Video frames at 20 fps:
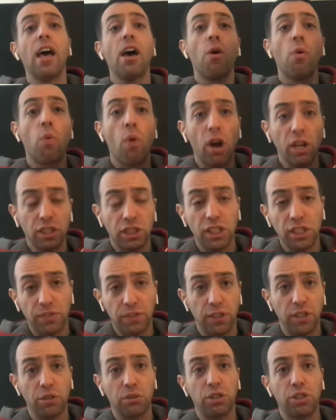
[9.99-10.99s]
watch this
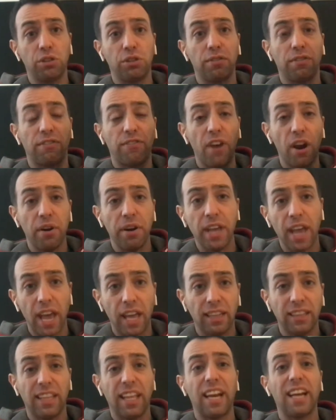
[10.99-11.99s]
video to the very
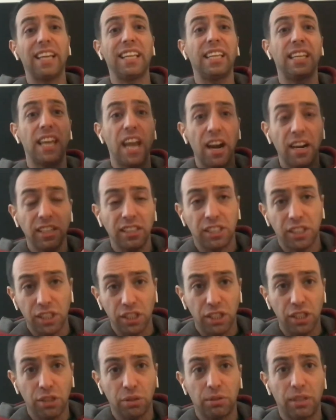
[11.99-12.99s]
end that I guarantee
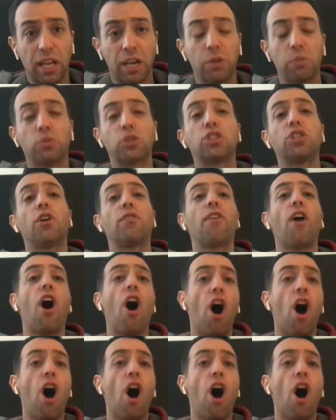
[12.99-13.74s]
you that it will solve